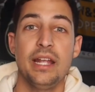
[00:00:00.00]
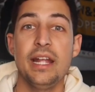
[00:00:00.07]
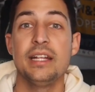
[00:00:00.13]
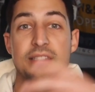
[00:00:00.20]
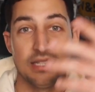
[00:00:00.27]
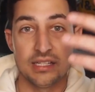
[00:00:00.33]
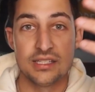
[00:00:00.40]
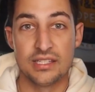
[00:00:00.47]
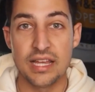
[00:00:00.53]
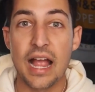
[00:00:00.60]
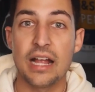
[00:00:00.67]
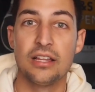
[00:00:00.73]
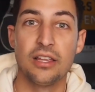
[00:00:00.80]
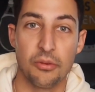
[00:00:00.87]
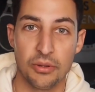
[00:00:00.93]
it's
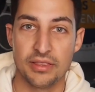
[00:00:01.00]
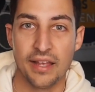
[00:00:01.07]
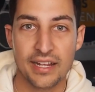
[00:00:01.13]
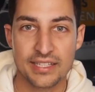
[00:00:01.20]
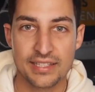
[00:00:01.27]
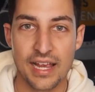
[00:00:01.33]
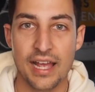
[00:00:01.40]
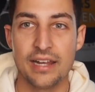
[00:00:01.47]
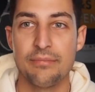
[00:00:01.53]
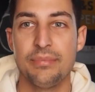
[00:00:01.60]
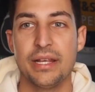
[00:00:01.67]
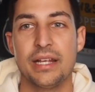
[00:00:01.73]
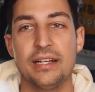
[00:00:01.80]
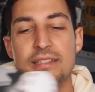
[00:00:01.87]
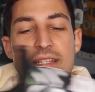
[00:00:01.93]
exactly what they said,
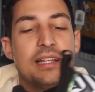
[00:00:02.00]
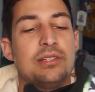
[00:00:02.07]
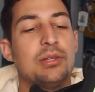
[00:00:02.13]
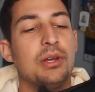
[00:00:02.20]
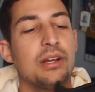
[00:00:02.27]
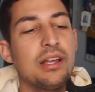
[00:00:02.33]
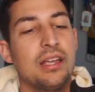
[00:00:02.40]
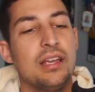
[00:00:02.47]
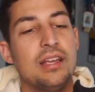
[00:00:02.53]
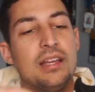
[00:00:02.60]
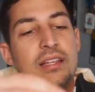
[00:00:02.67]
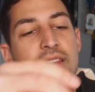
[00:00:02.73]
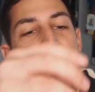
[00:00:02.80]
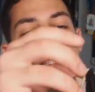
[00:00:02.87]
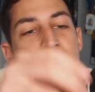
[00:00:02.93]
because they took
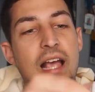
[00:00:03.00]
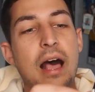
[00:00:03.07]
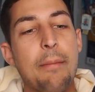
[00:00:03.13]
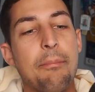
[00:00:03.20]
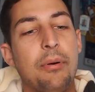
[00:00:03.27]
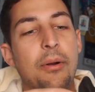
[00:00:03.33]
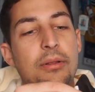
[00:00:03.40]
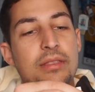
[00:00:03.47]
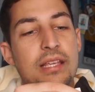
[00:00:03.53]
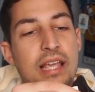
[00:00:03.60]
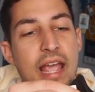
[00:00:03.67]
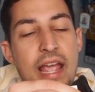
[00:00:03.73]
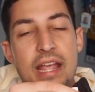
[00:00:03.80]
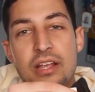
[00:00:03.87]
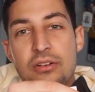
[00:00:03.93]
the top part, the
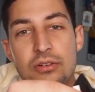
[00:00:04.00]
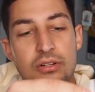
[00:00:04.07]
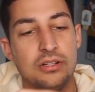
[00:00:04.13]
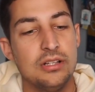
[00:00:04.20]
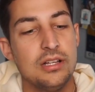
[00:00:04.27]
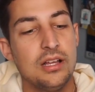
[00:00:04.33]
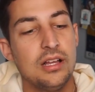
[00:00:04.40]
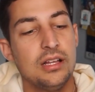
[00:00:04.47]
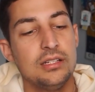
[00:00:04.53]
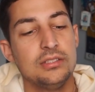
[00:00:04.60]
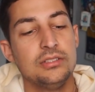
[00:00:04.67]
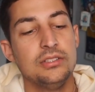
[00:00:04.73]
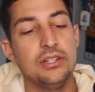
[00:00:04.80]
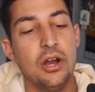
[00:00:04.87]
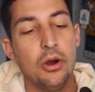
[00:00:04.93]
ankle,
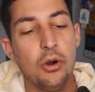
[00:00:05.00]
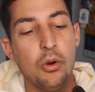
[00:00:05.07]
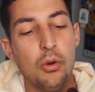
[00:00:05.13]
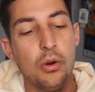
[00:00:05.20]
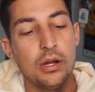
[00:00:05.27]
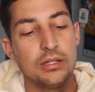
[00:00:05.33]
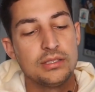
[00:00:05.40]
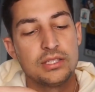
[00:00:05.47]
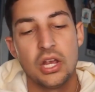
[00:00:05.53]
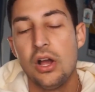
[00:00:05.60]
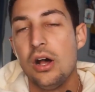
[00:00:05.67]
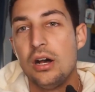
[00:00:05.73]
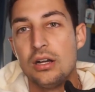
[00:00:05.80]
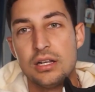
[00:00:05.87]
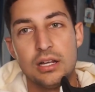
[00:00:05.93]
no
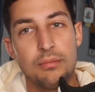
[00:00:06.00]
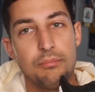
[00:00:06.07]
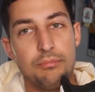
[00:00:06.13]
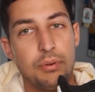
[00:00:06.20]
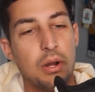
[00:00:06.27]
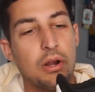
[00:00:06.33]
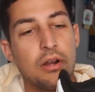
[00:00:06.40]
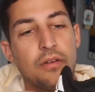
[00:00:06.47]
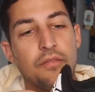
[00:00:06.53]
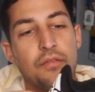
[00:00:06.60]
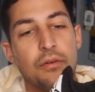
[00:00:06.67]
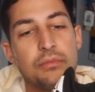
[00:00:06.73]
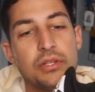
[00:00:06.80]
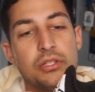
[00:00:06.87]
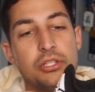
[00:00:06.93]
tongue part
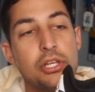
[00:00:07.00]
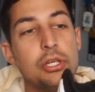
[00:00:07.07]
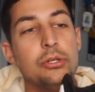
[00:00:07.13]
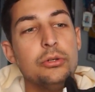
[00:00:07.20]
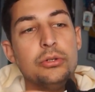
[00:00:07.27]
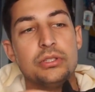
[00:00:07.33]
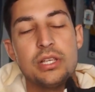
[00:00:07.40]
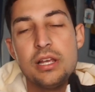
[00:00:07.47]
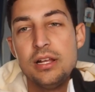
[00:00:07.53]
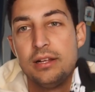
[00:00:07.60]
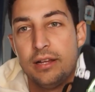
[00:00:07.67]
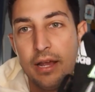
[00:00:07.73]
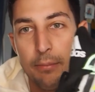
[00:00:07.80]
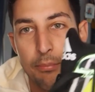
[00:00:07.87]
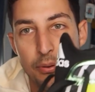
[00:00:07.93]
from the 2s
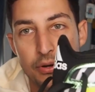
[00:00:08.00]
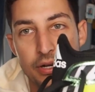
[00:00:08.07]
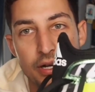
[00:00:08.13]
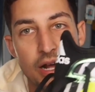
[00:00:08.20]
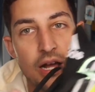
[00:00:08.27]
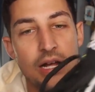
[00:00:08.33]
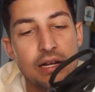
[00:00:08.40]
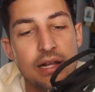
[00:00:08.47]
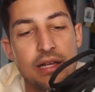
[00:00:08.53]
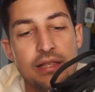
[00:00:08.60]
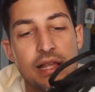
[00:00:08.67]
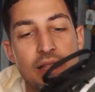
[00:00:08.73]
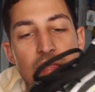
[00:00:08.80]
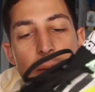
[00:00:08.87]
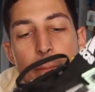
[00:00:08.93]
and put it on. And
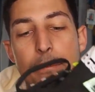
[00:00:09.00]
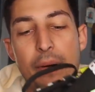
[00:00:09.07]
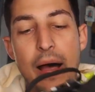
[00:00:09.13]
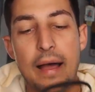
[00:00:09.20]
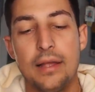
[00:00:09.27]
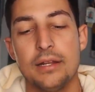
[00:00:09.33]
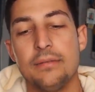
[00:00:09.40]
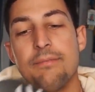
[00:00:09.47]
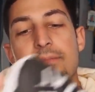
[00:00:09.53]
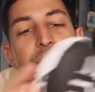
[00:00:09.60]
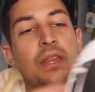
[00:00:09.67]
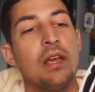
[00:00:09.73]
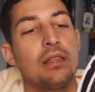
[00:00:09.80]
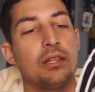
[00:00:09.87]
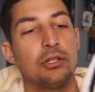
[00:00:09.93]
then the bottom,
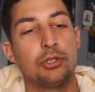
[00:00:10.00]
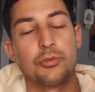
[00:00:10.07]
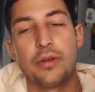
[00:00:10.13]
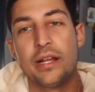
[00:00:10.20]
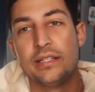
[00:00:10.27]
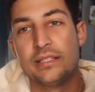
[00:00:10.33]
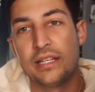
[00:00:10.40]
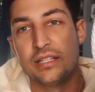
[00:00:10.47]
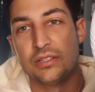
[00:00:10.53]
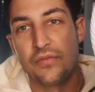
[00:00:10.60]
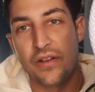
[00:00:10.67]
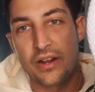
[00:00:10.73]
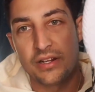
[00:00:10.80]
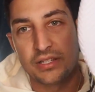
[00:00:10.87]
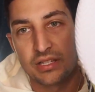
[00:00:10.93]
the treads, is
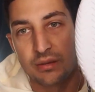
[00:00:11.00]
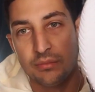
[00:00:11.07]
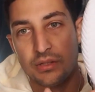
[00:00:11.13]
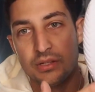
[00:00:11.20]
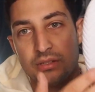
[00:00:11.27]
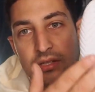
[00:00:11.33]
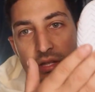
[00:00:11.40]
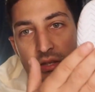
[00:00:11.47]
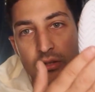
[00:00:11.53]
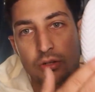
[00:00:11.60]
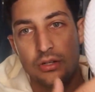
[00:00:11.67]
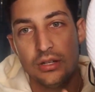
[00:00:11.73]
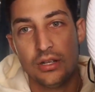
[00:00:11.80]
very similar to the